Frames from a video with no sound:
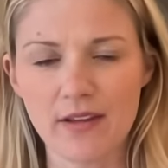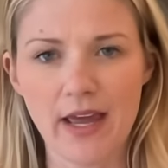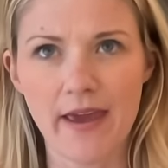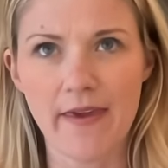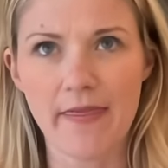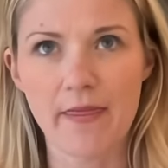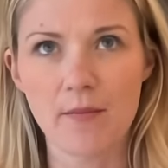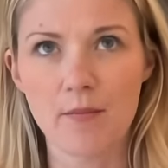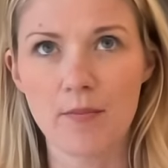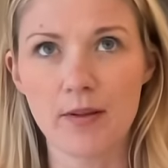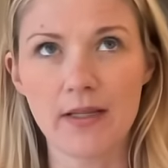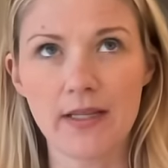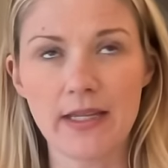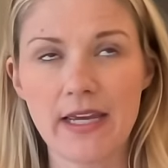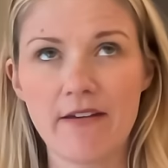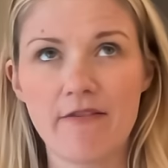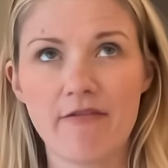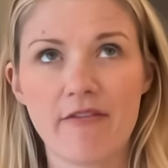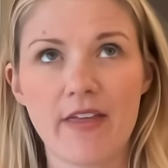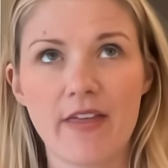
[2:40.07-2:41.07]
like the
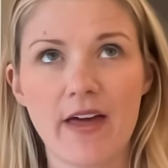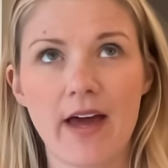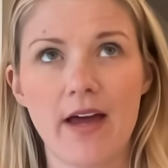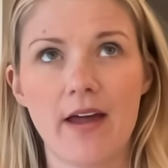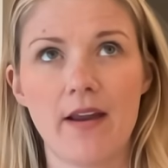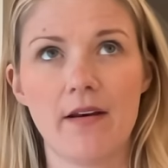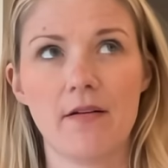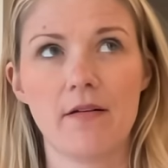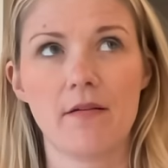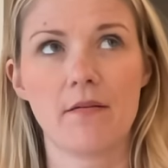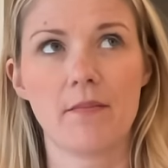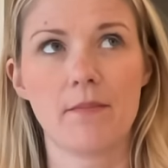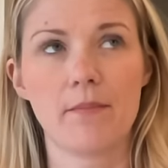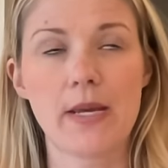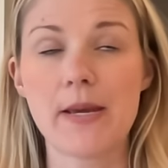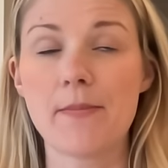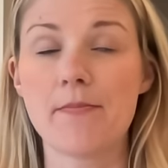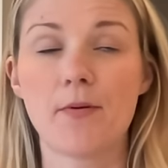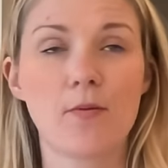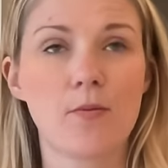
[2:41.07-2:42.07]
belief that
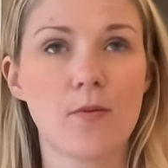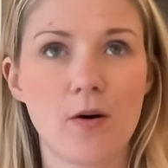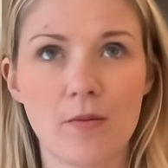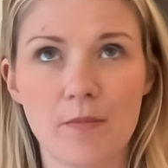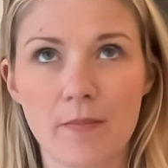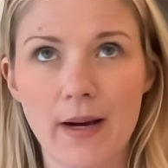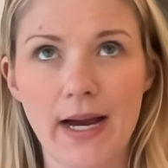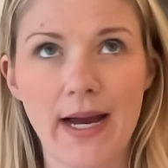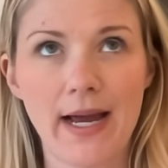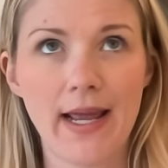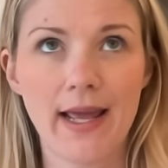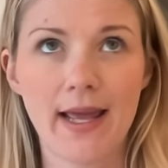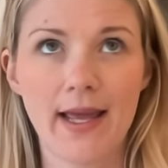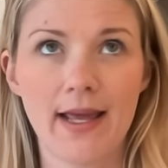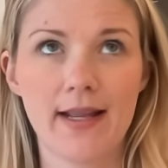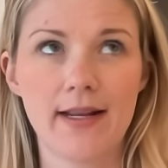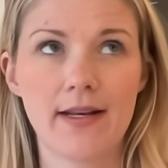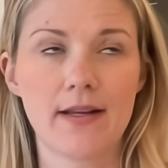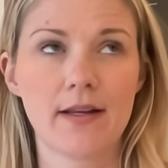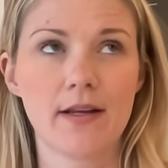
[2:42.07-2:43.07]
people won't buy
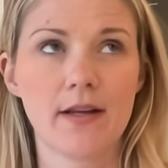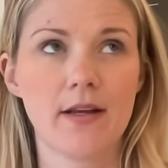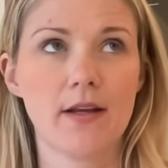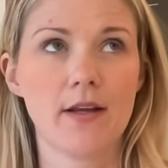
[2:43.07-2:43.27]
it.